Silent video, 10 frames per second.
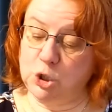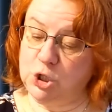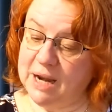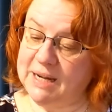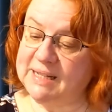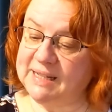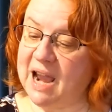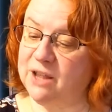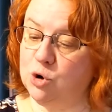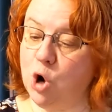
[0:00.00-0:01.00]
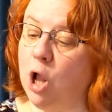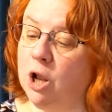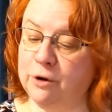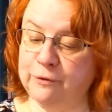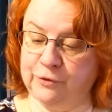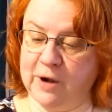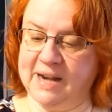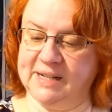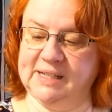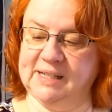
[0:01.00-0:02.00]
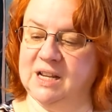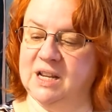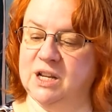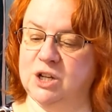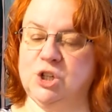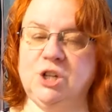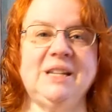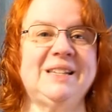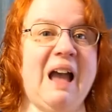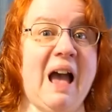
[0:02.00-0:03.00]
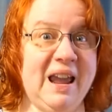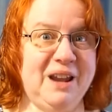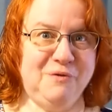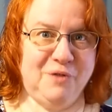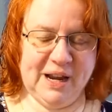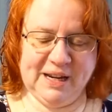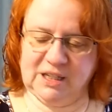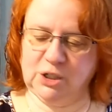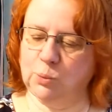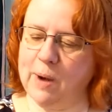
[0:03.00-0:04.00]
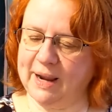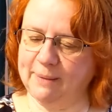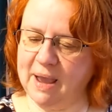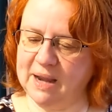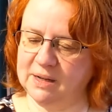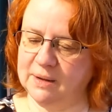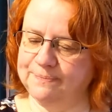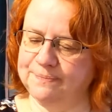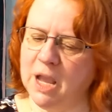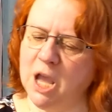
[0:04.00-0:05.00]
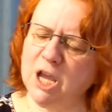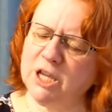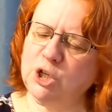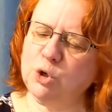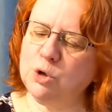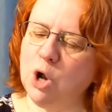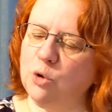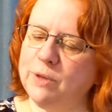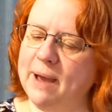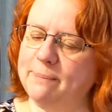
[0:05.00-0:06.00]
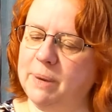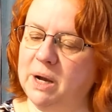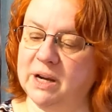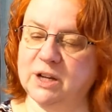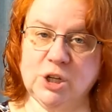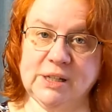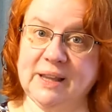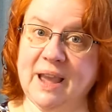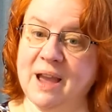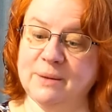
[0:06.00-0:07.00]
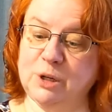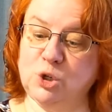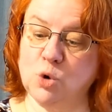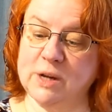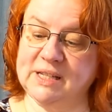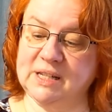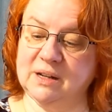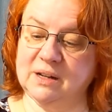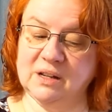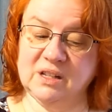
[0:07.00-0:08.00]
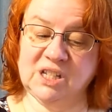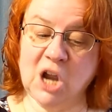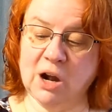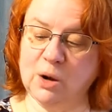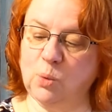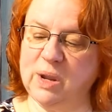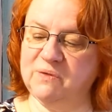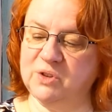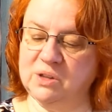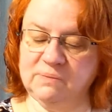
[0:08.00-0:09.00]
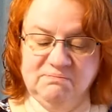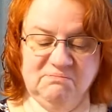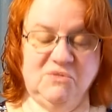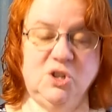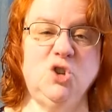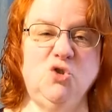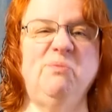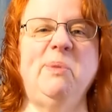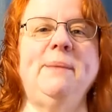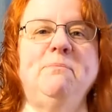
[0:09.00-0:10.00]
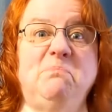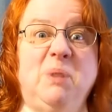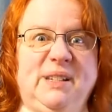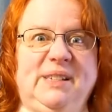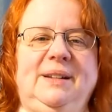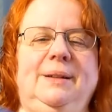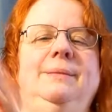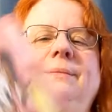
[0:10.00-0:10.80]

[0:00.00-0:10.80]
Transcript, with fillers: Jenny's gathered all her friends. She's got advice to recommend. You know that bug just can't be trusted. Sorry, Weevil, you've been busted.